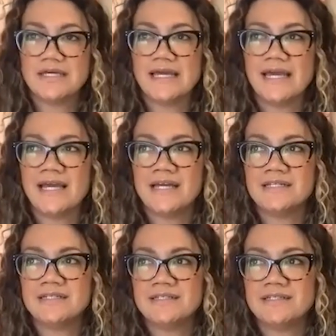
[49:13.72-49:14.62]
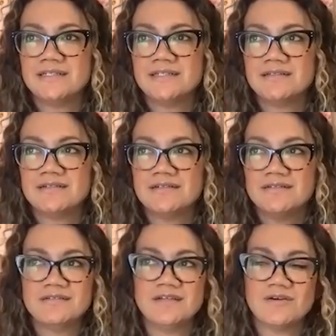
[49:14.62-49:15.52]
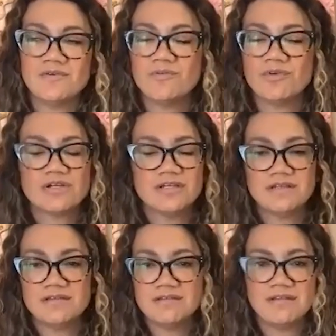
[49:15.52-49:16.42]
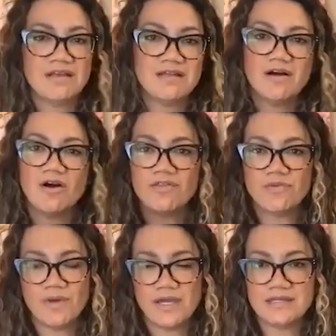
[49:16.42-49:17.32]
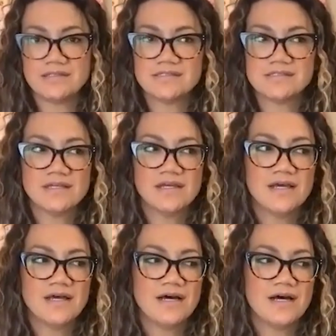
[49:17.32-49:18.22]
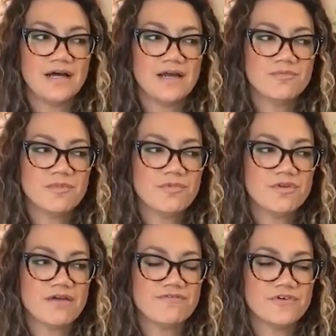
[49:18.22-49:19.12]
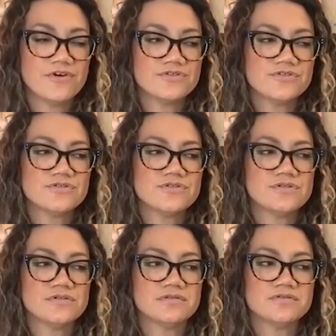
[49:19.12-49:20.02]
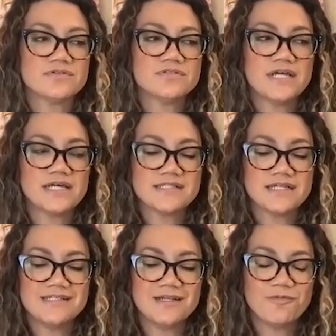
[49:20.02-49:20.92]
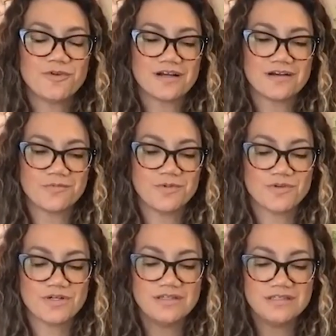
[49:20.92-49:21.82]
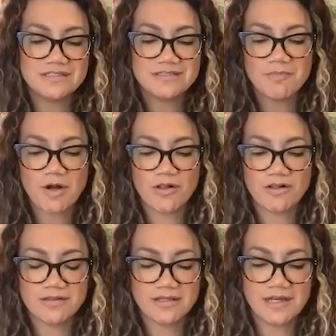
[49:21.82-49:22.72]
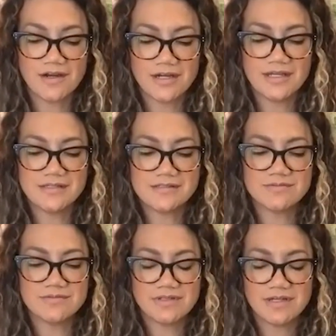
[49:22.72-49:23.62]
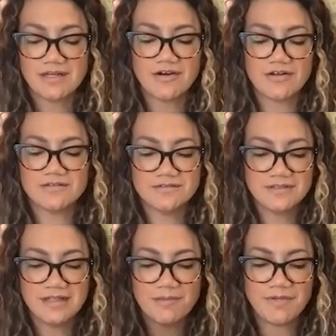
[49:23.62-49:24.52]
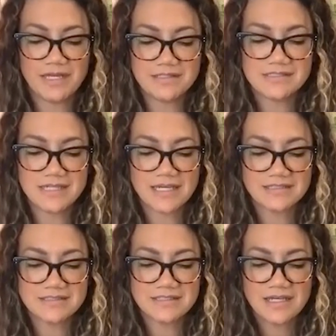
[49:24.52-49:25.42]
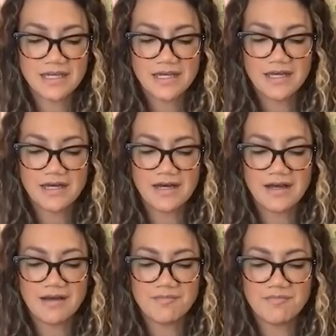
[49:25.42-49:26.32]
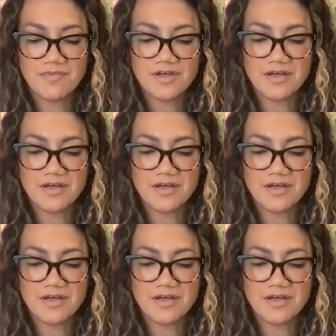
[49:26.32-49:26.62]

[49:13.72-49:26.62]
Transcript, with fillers: and you know work in all the ways uh, i remember that first surtex i did where we were in these small areas that i called the lemonade stands um,